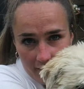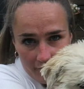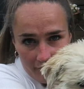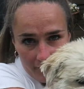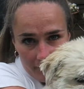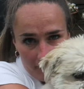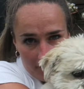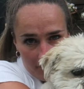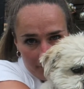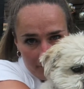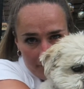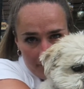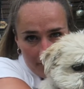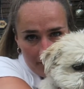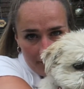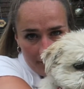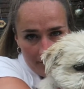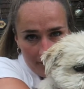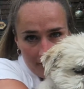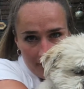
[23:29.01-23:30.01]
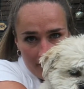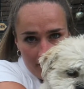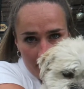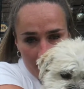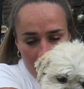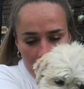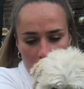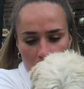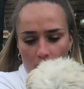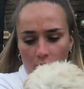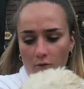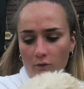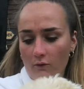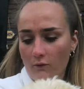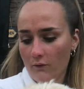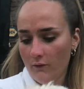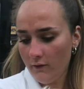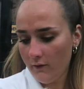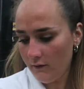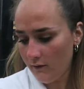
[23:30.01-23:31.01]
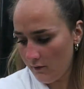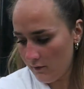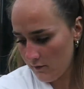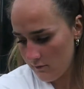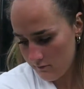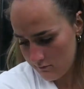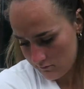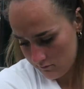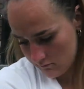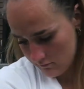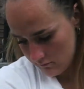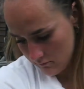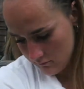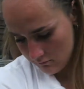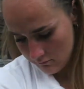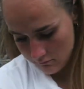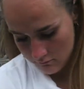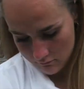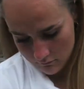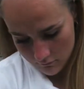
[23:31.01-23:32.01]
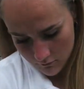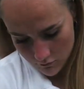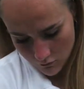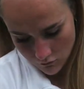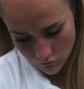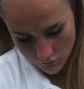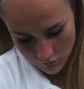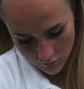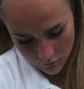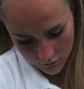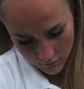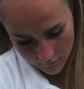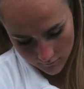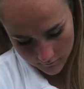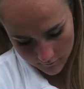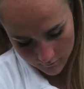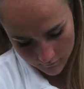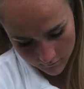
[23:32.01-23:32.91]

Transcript: everyone. Oh god, what's wrong?